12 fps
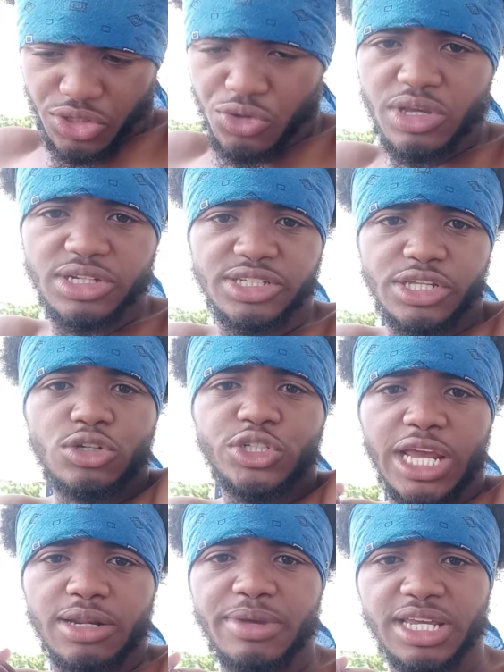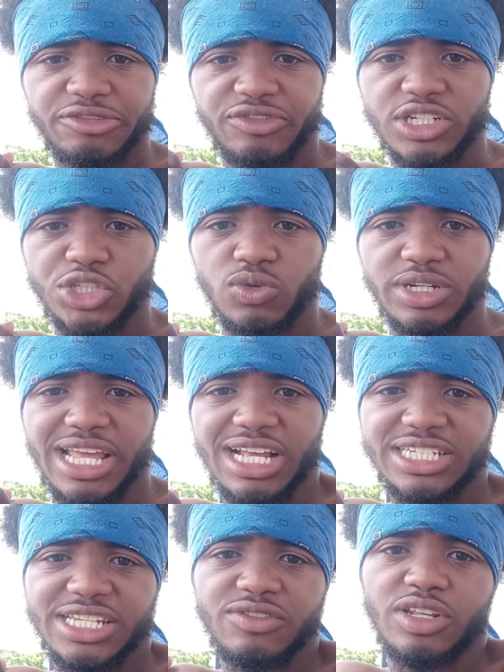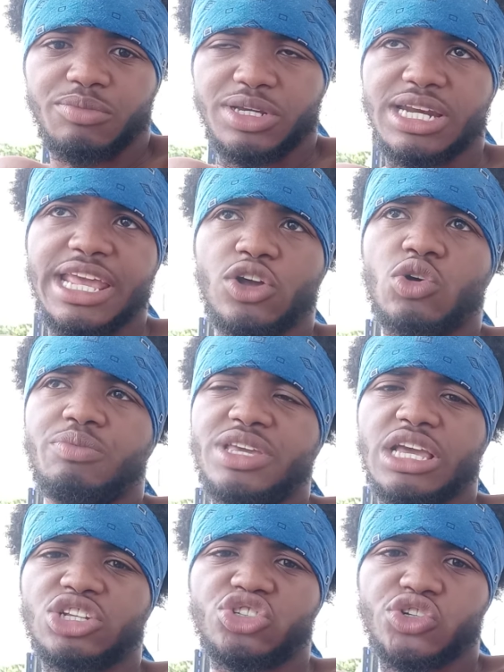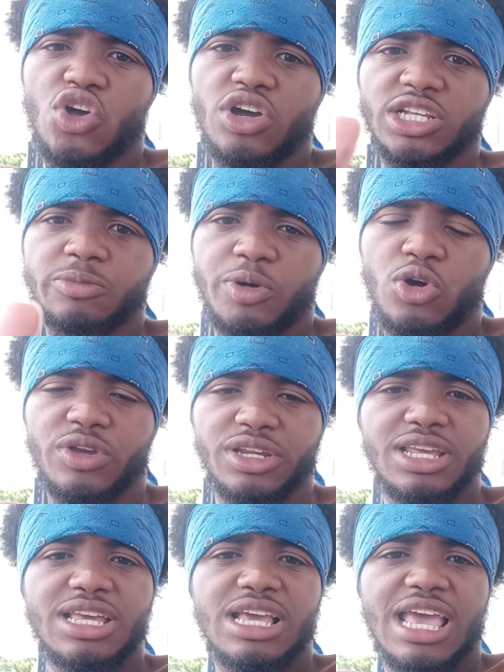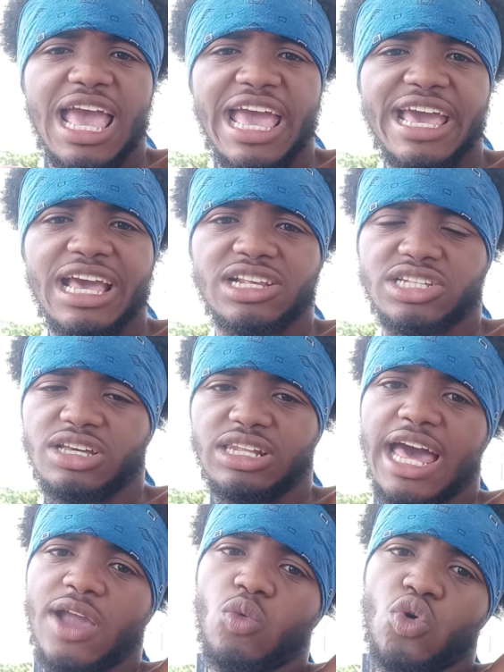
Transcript: you can still try to manifest doing negativity, but it ain't going to be as strong, as potent as a light